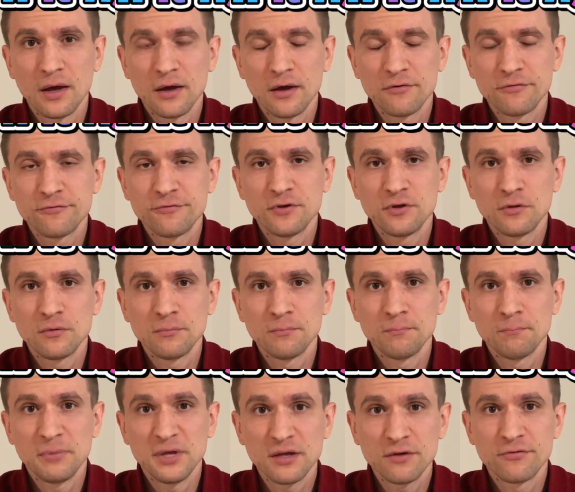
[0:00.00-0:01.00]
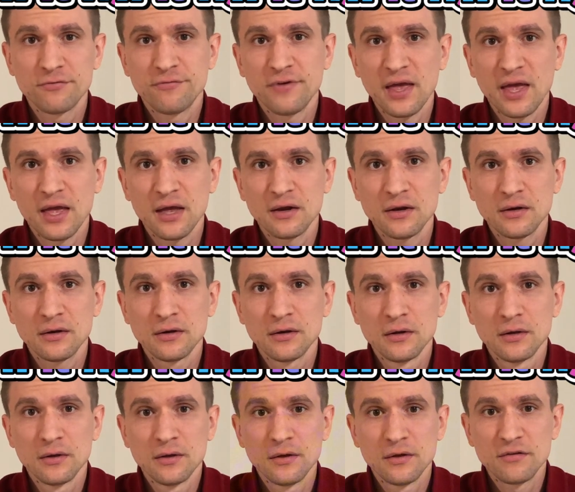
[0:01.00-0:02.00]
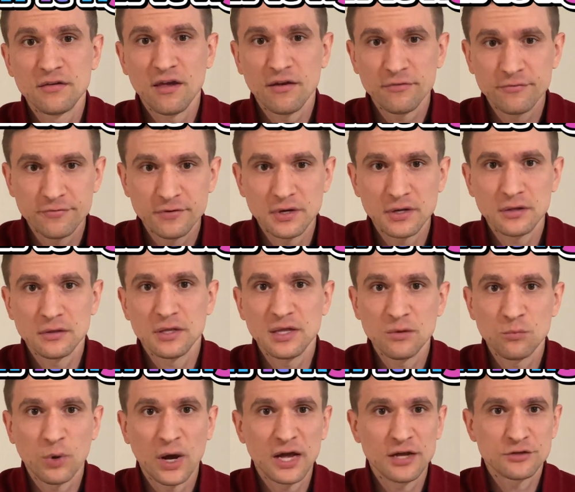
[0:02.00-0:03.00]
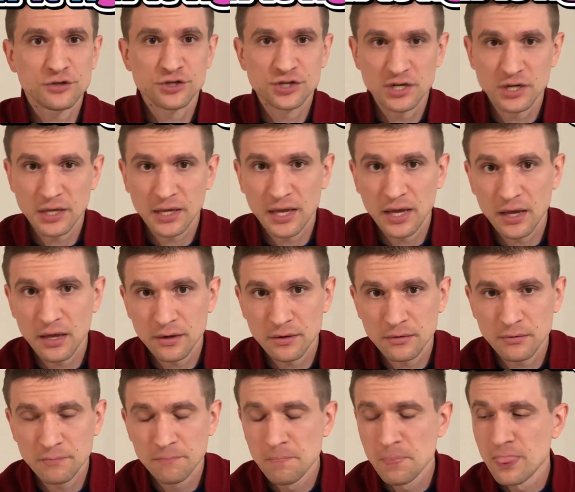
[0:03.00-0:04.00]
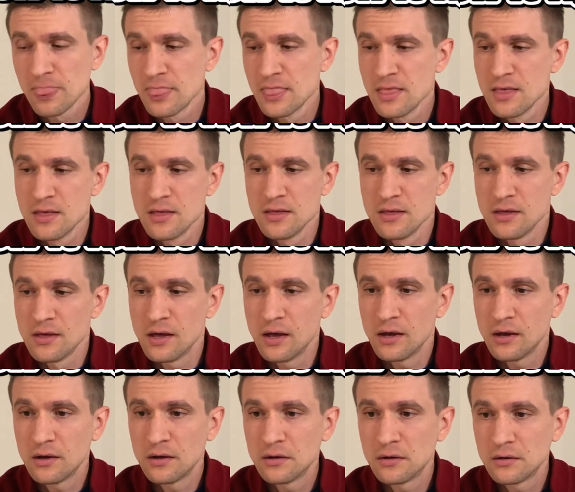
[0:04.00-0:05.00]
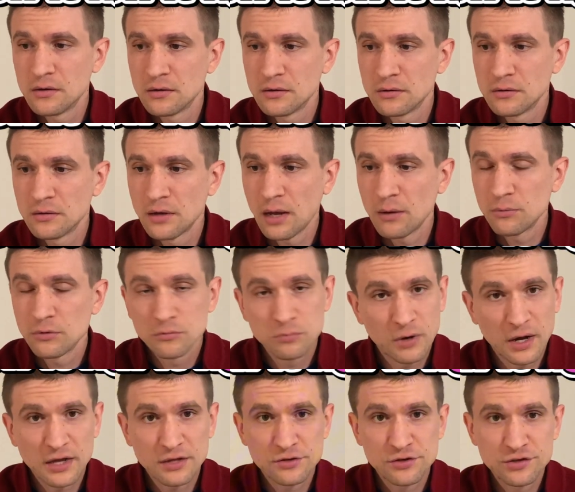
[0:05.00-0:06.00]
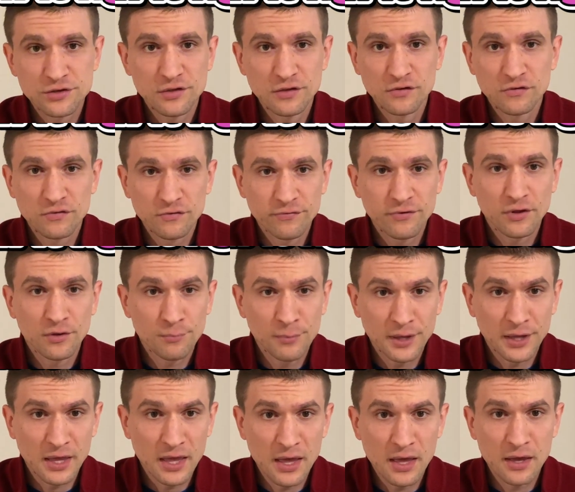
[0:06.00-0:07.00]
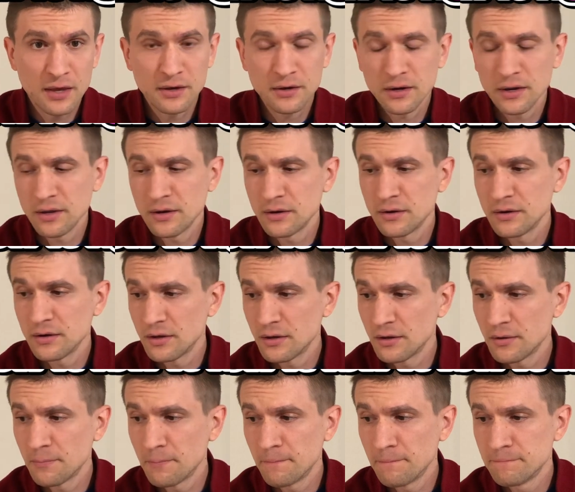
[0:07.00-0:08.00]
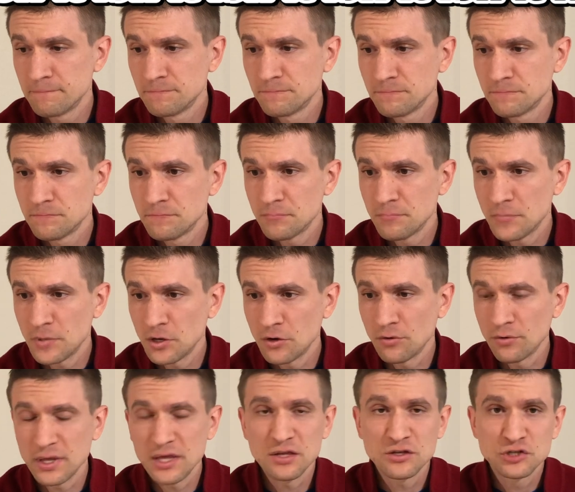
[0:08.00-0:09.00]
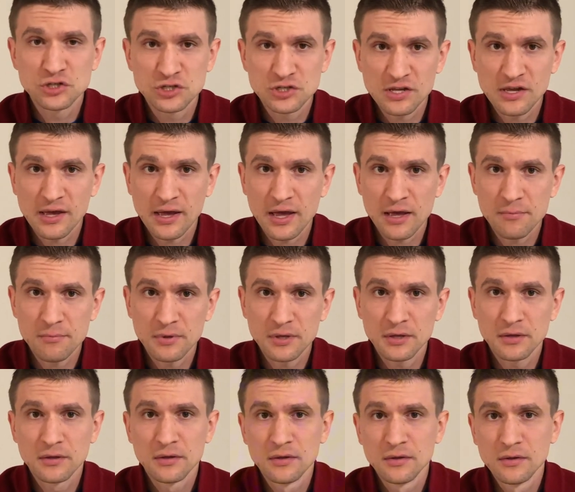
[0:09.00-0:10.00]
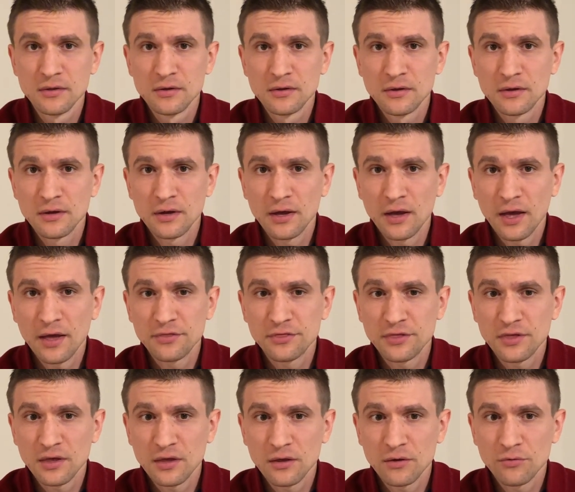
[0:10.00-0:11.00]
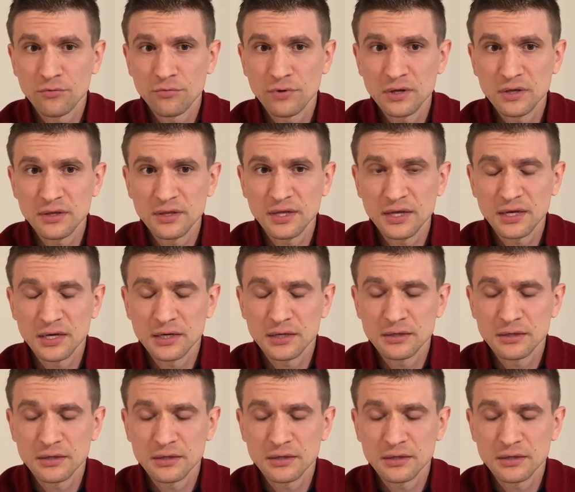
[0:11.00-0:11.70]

film Big Fan, definitely watch it again. I would watch this film again, and each time I think it really